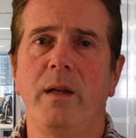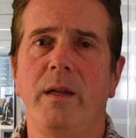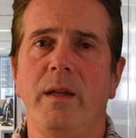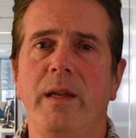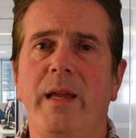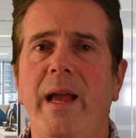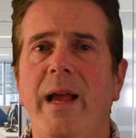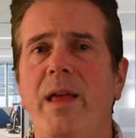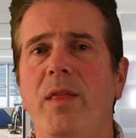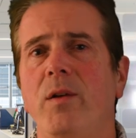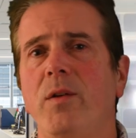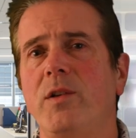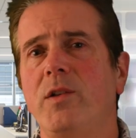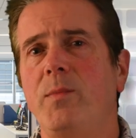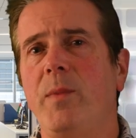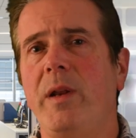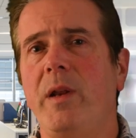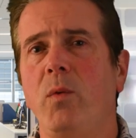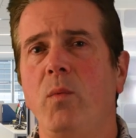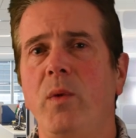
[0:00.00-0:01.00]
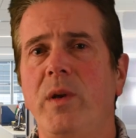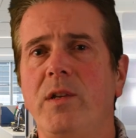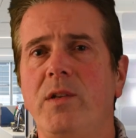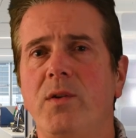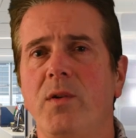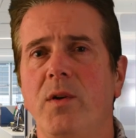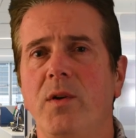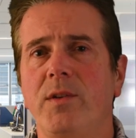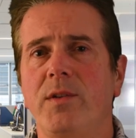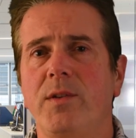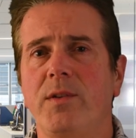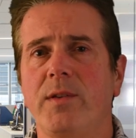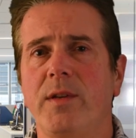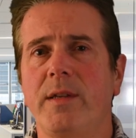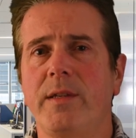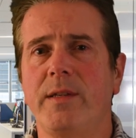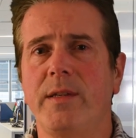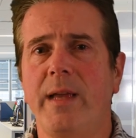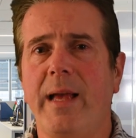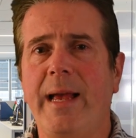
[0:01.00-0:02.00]
gather as many resources
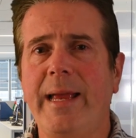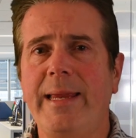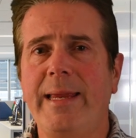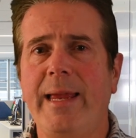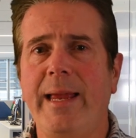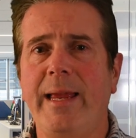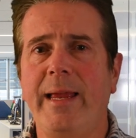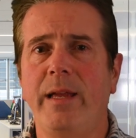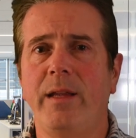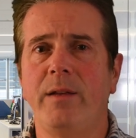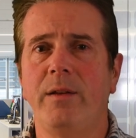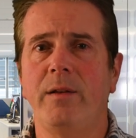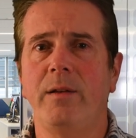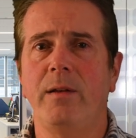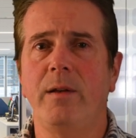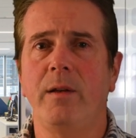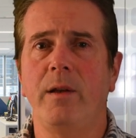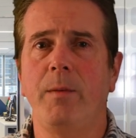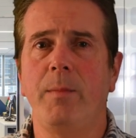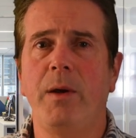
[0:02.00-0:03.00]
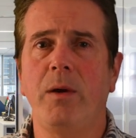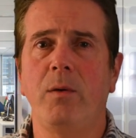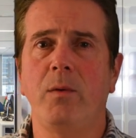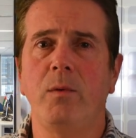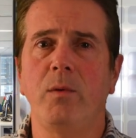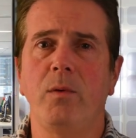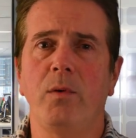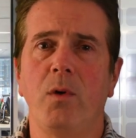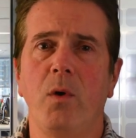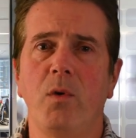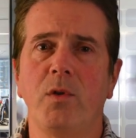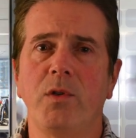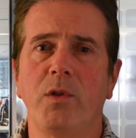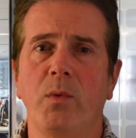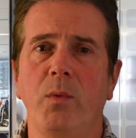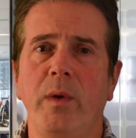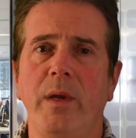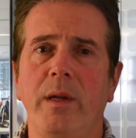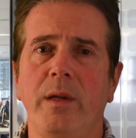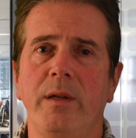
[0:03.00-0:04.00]
as I can about Costa
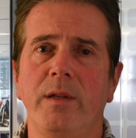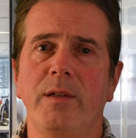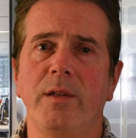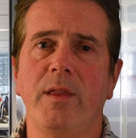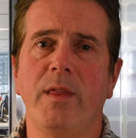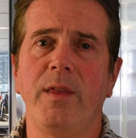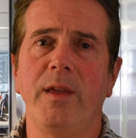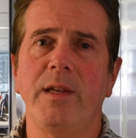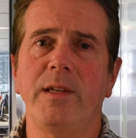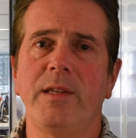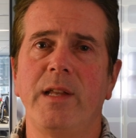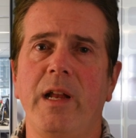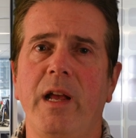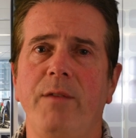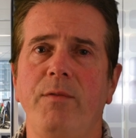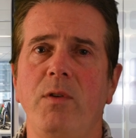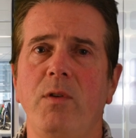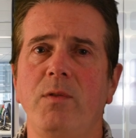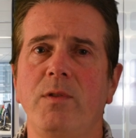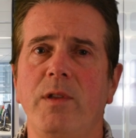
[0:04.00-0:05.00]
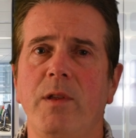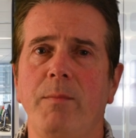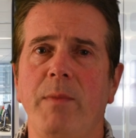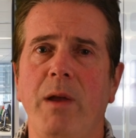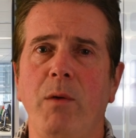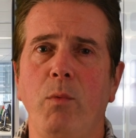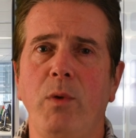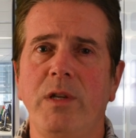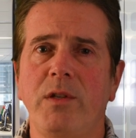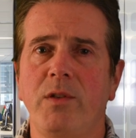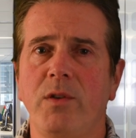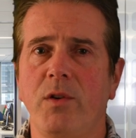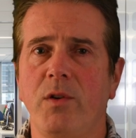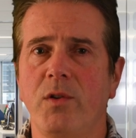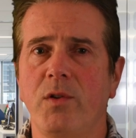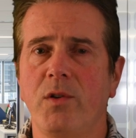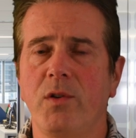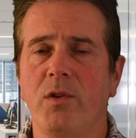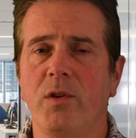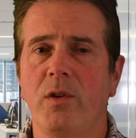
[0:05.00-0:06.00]
Rica, things that I've used in my
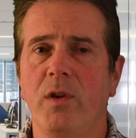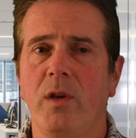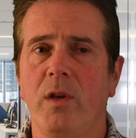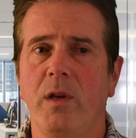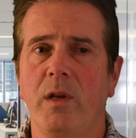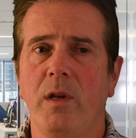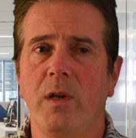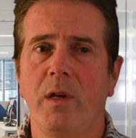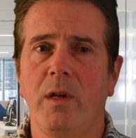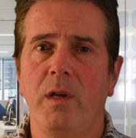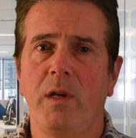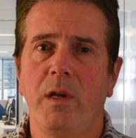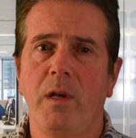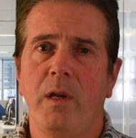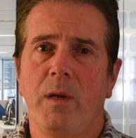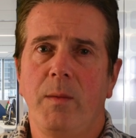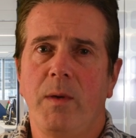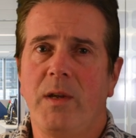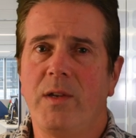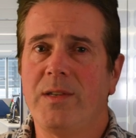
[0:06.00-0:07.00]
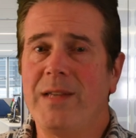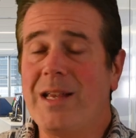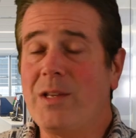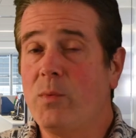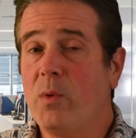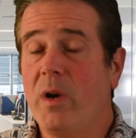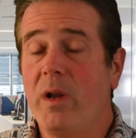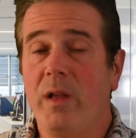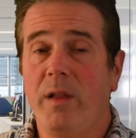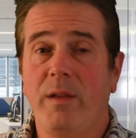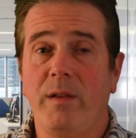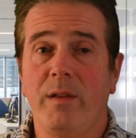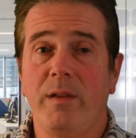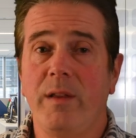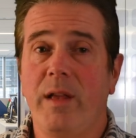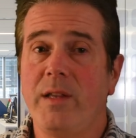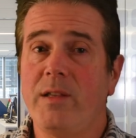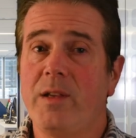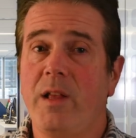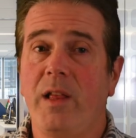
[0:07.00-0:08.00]
research. Because that's what all,
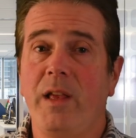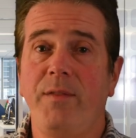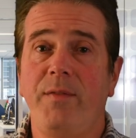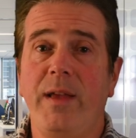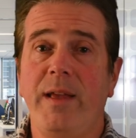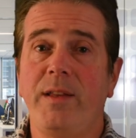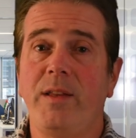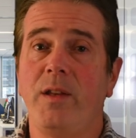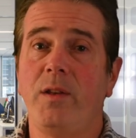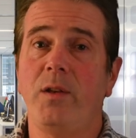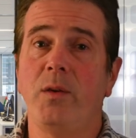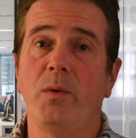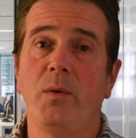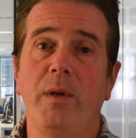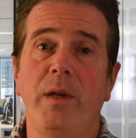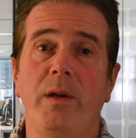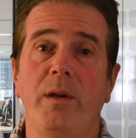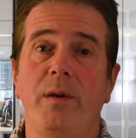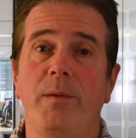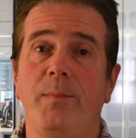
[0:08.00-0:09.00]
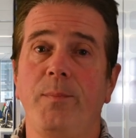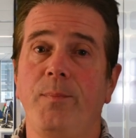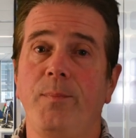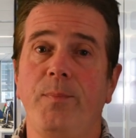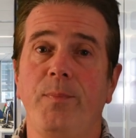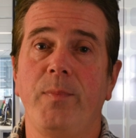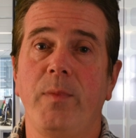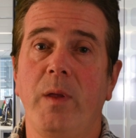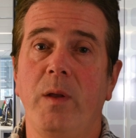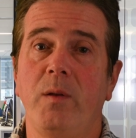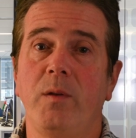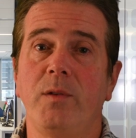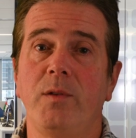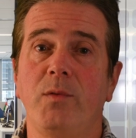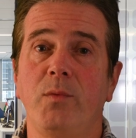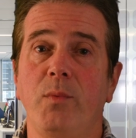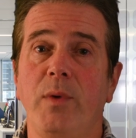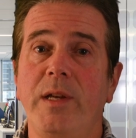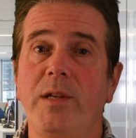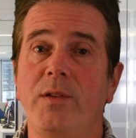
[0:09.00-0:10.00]
that's all I've had to do here, you know, is
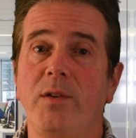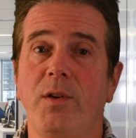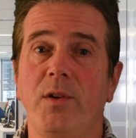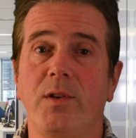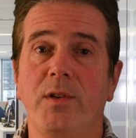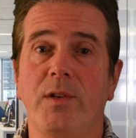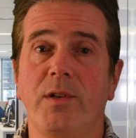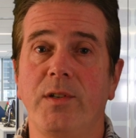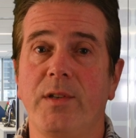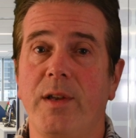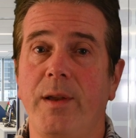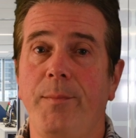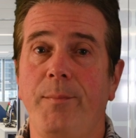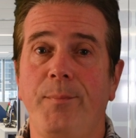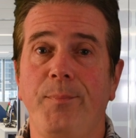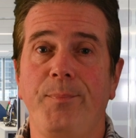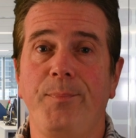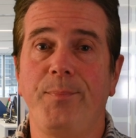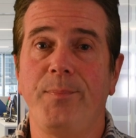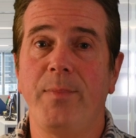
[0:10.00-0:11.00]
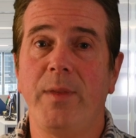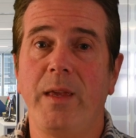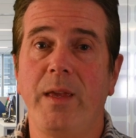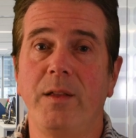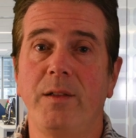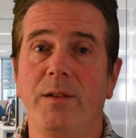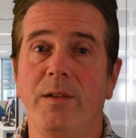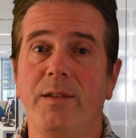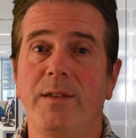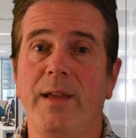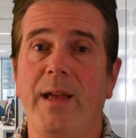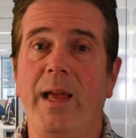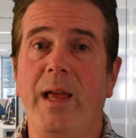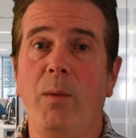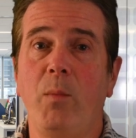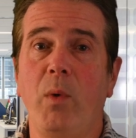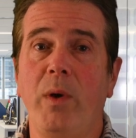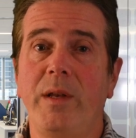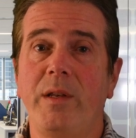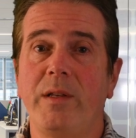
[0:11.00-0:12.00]
research, because I'm killing
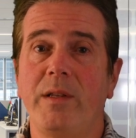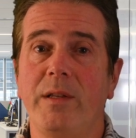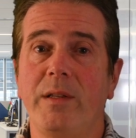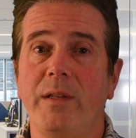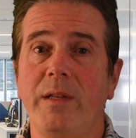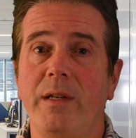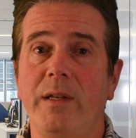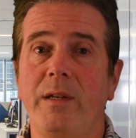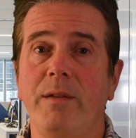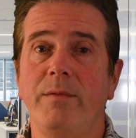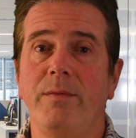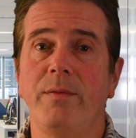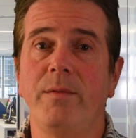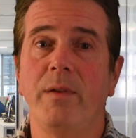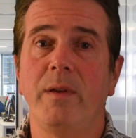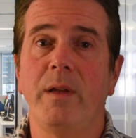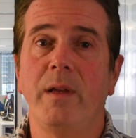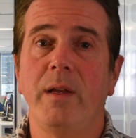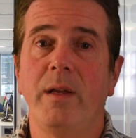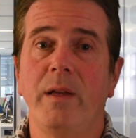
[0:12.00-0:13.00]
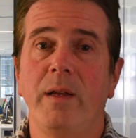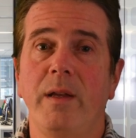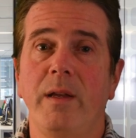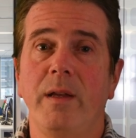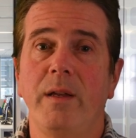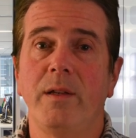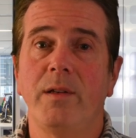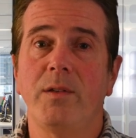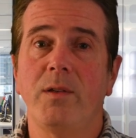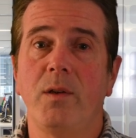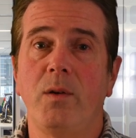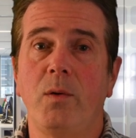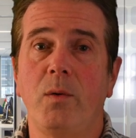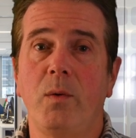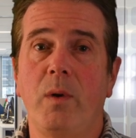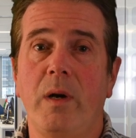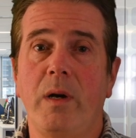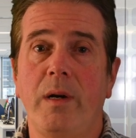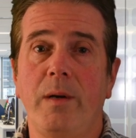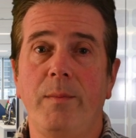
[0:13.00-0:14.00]
time waiting to leave.
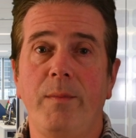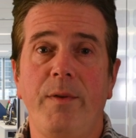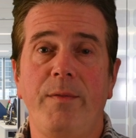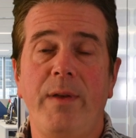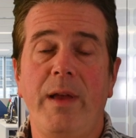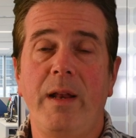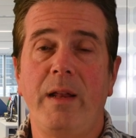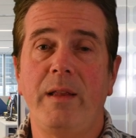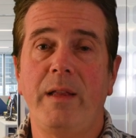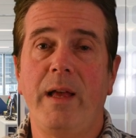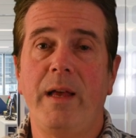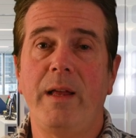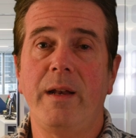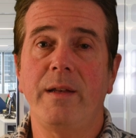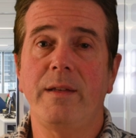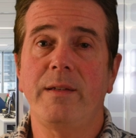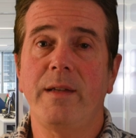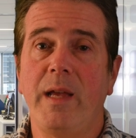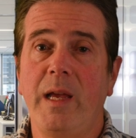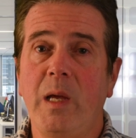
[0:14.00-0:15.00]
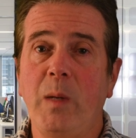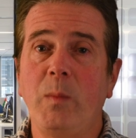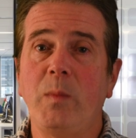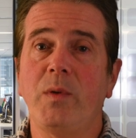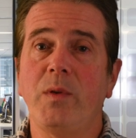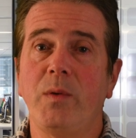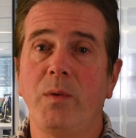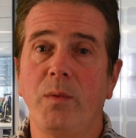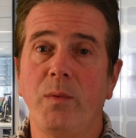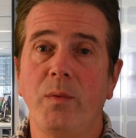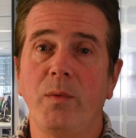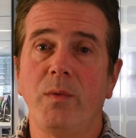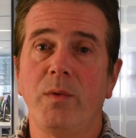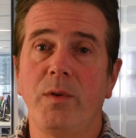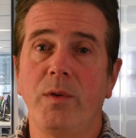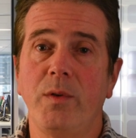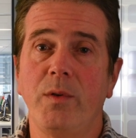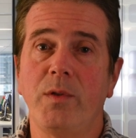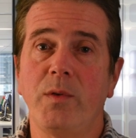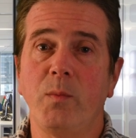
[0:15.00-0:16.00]
So um, I've had a lot of time to,
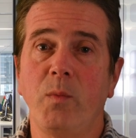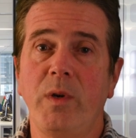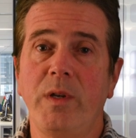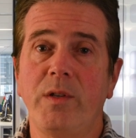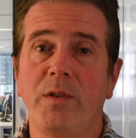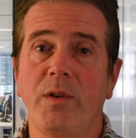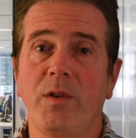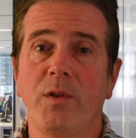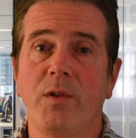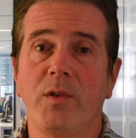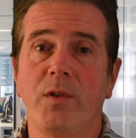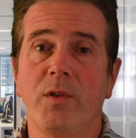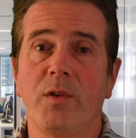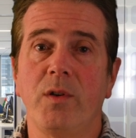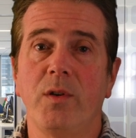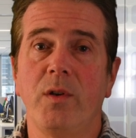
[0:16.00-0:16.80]
to do some research.